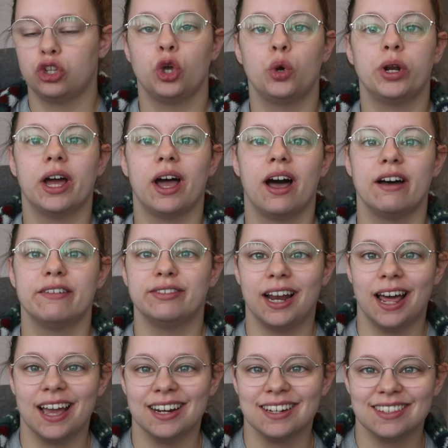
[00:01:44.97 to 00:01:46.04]
2.5
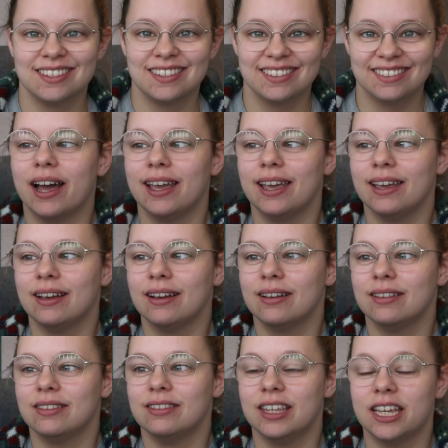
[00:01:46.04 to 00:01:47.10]
lines. I